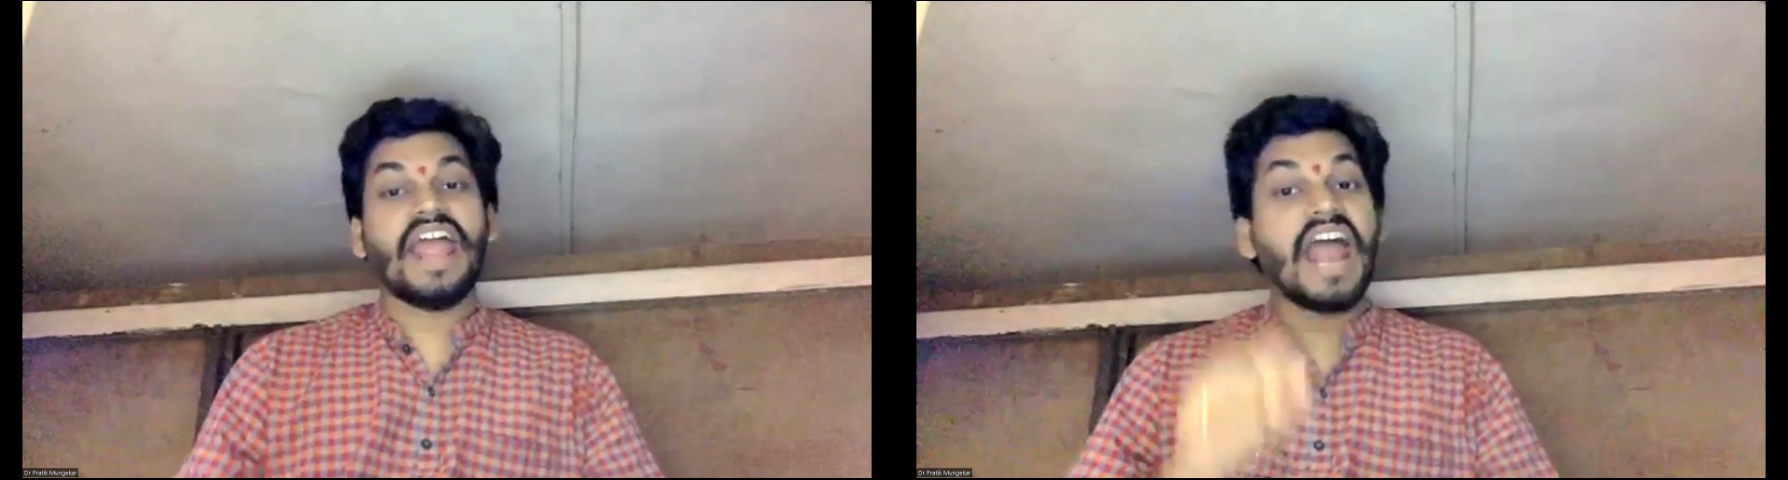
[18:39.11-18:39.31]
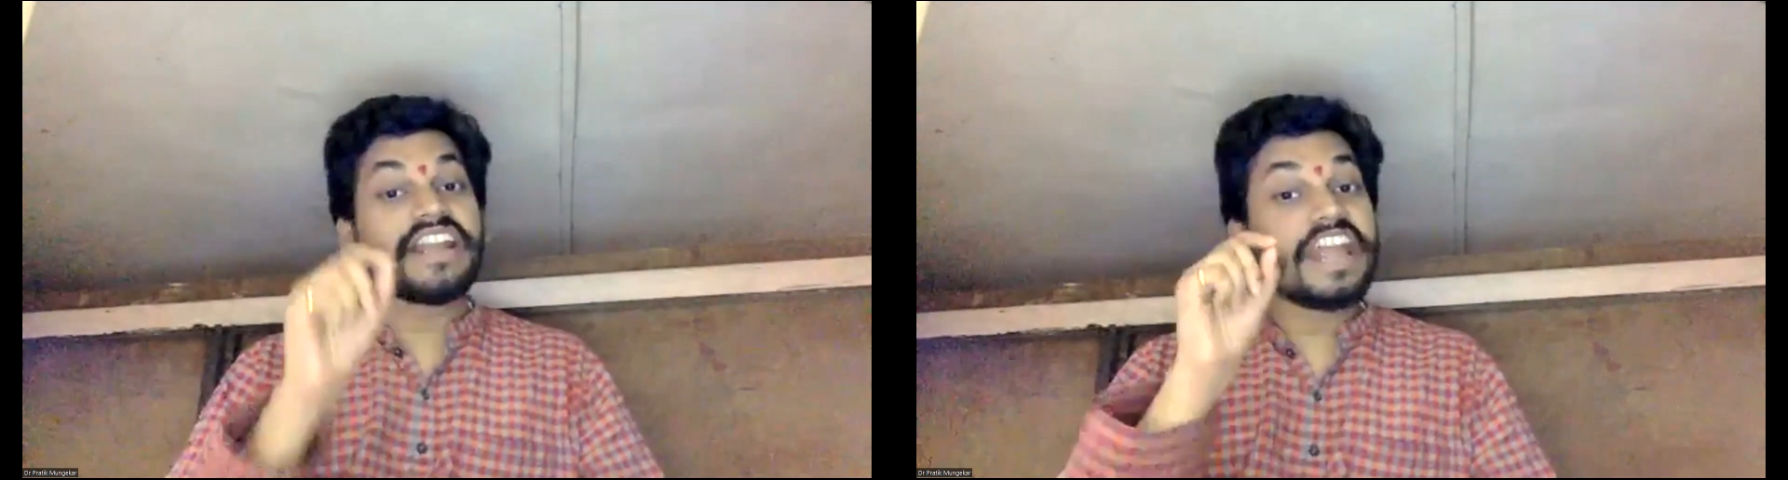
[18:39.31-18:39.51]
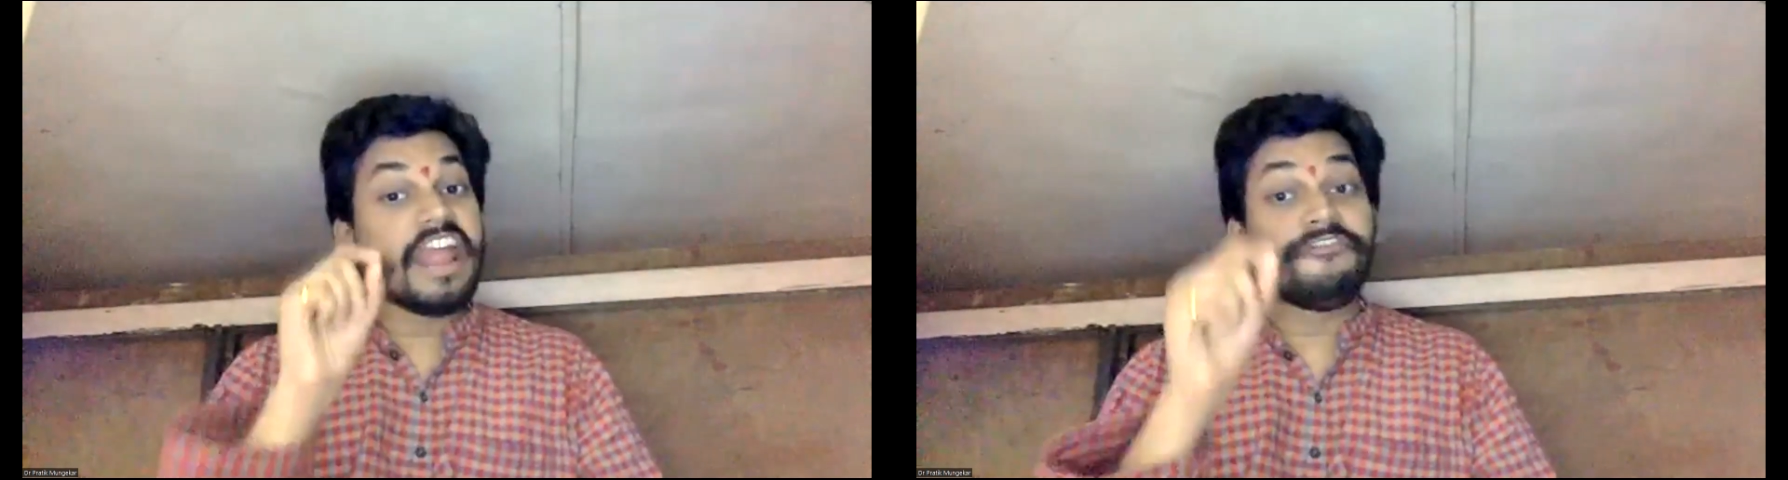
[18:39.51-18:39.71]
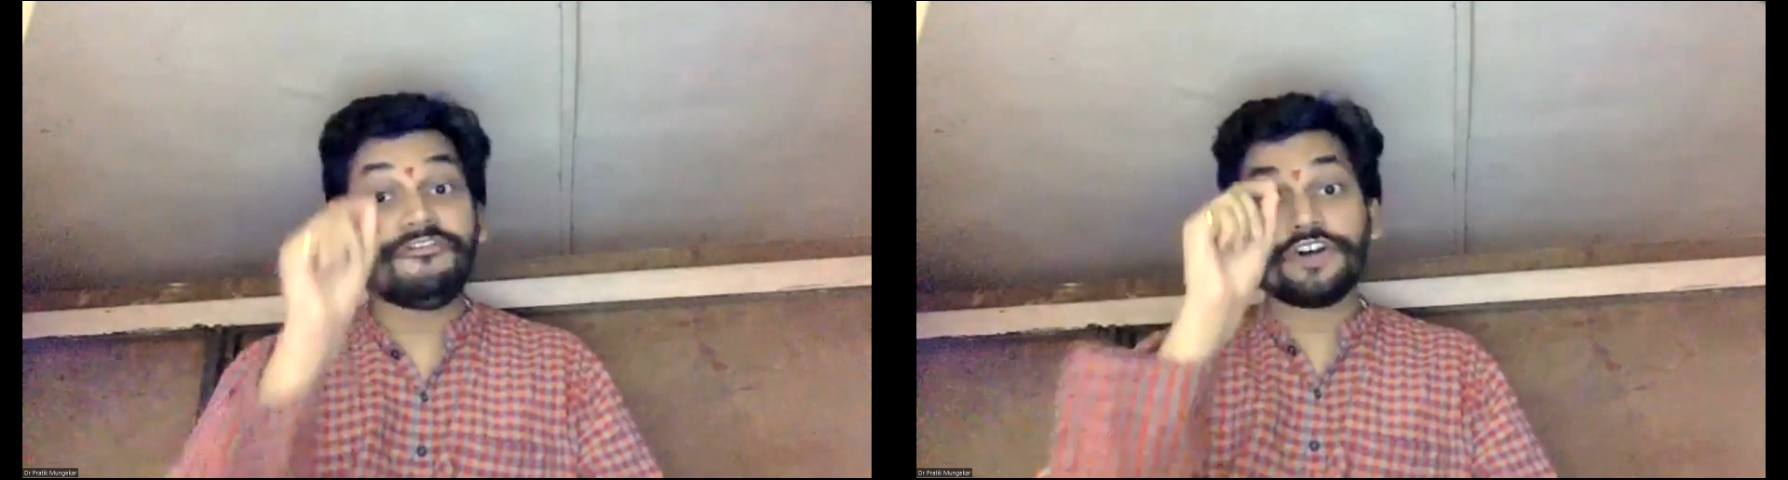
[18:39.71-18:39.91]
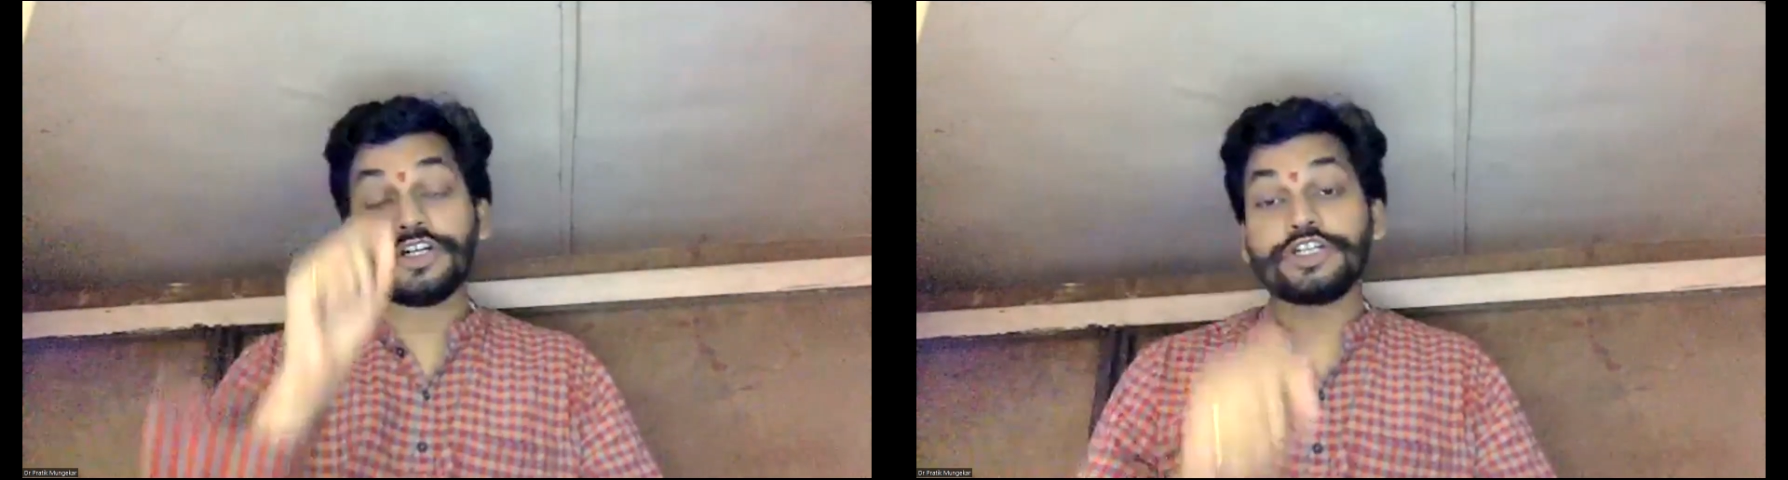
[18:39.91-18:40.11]
and
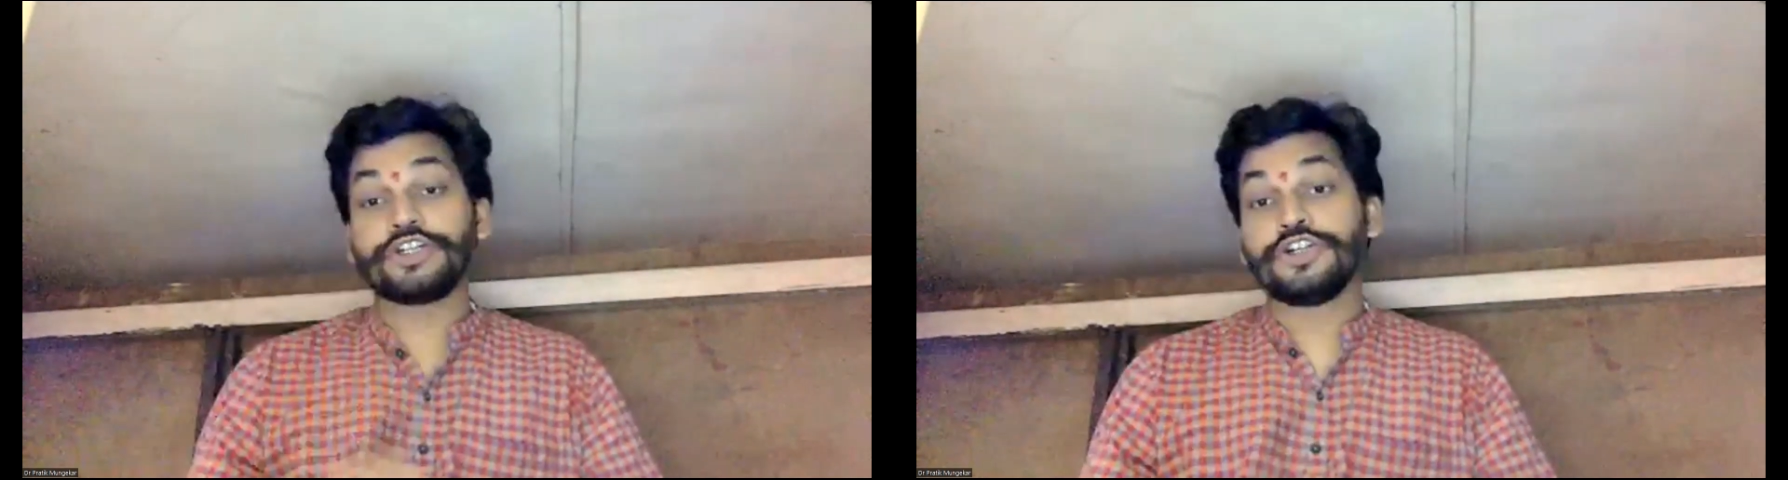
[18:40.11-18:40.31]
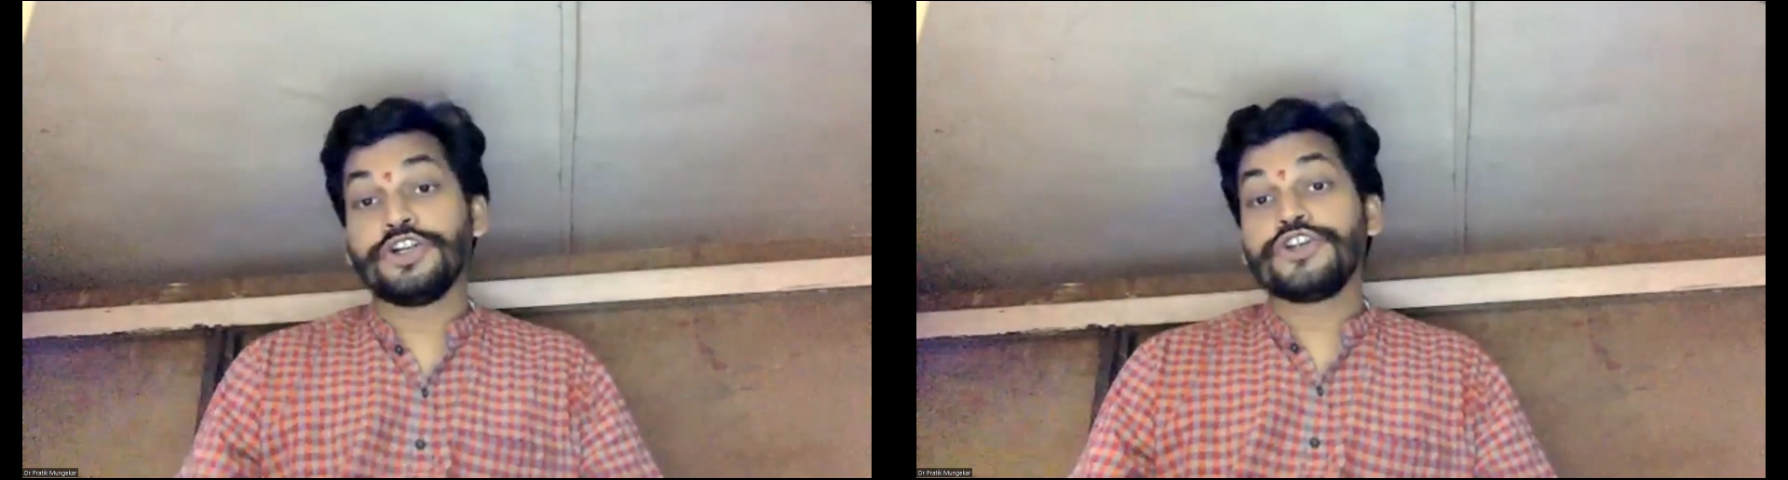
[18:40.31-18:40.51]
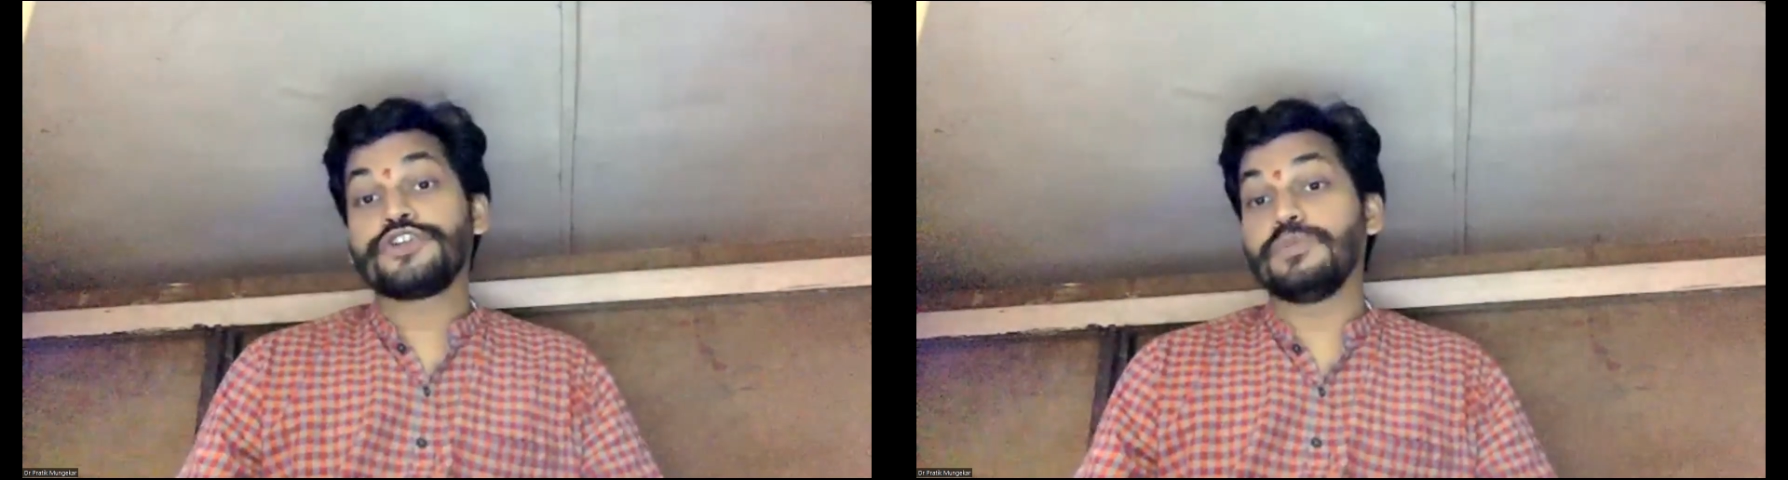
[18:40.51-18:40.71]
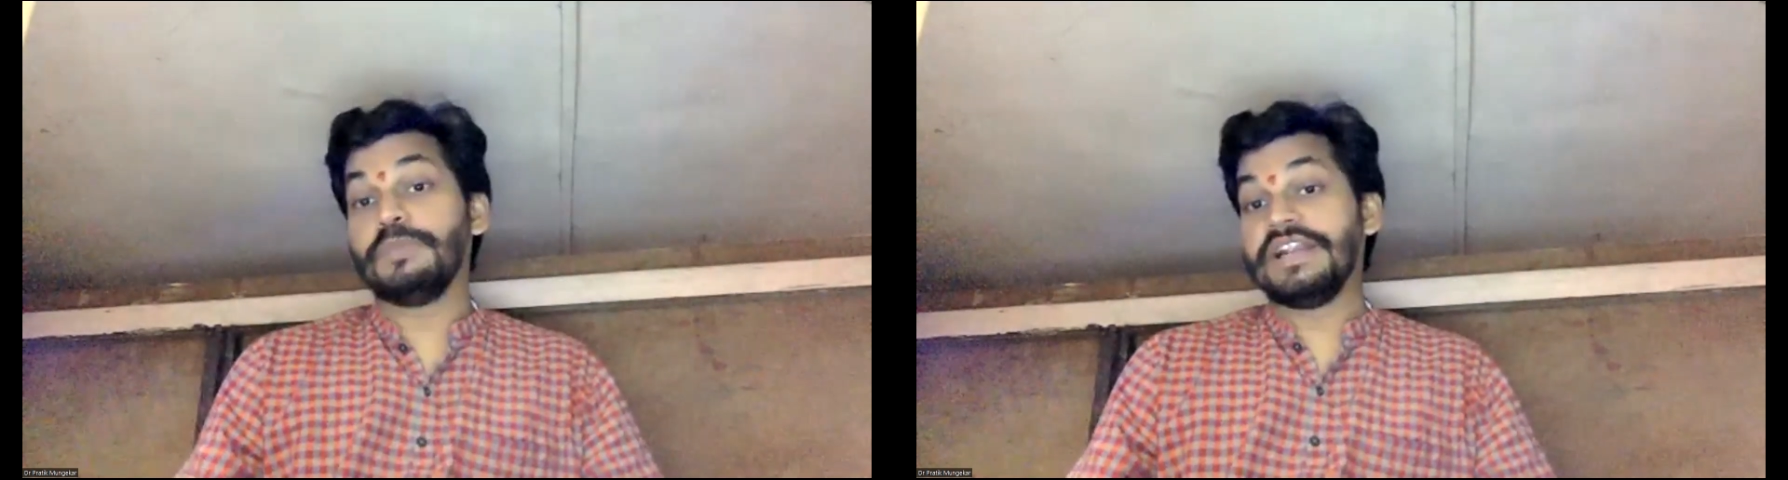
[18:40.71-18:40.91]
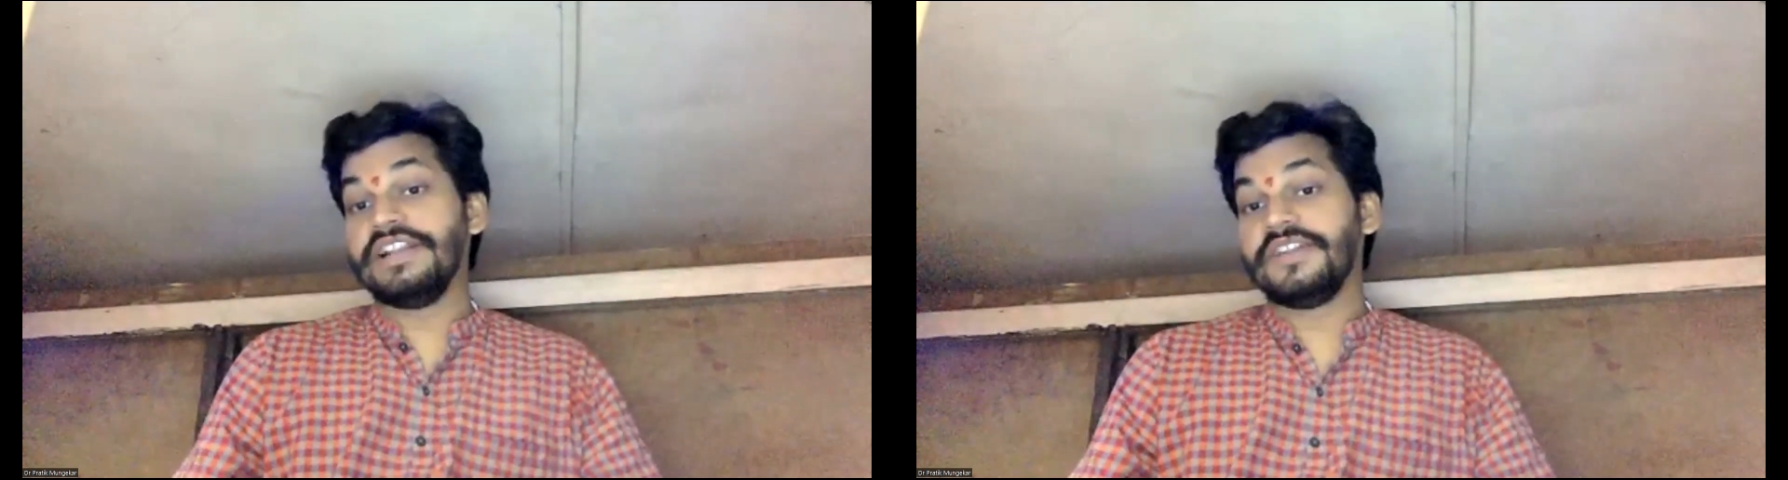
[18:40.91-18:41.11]
effort to
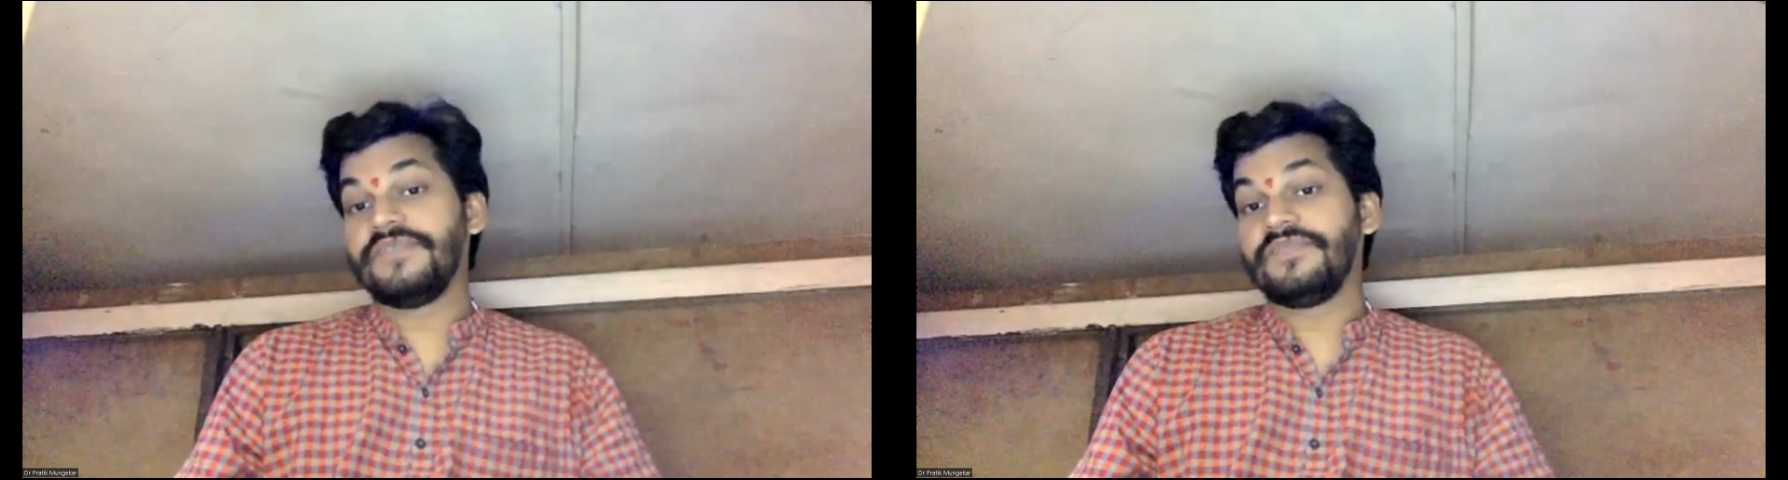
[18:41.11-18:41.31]
build.